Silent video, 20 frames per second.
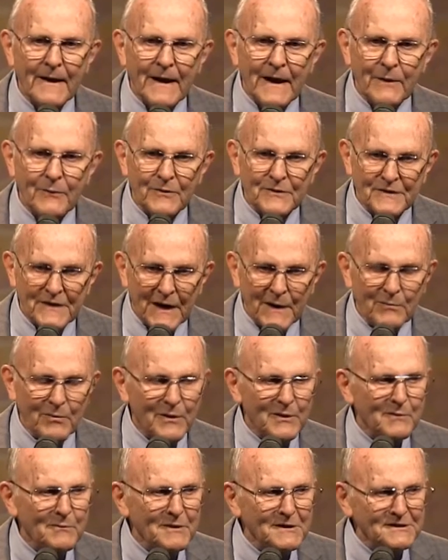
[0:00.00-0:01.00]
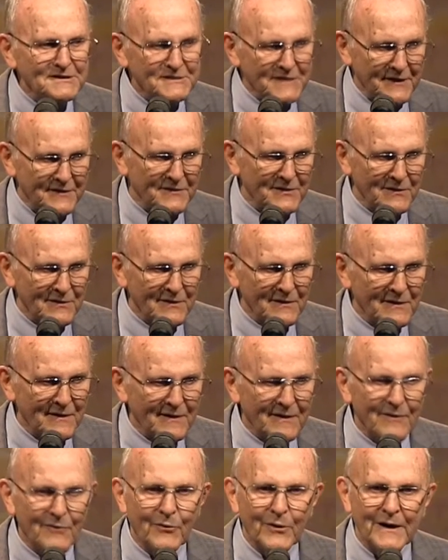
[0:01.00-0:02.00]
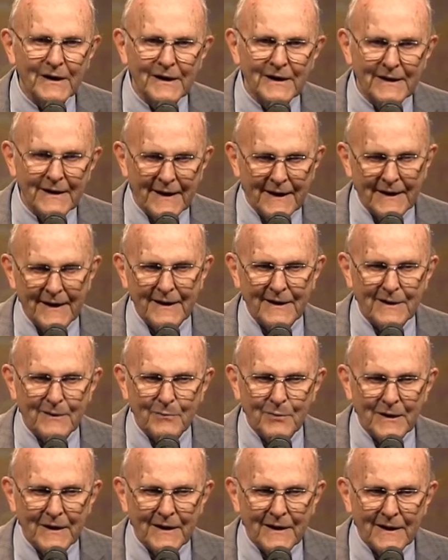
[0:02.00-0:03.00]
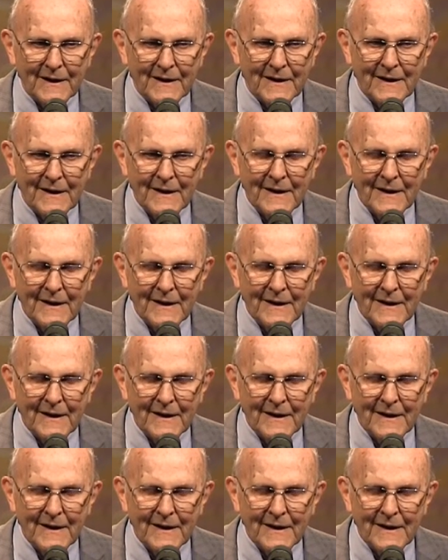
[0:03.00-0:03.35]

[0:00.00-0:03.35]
He was able to be gentle when he needed to be.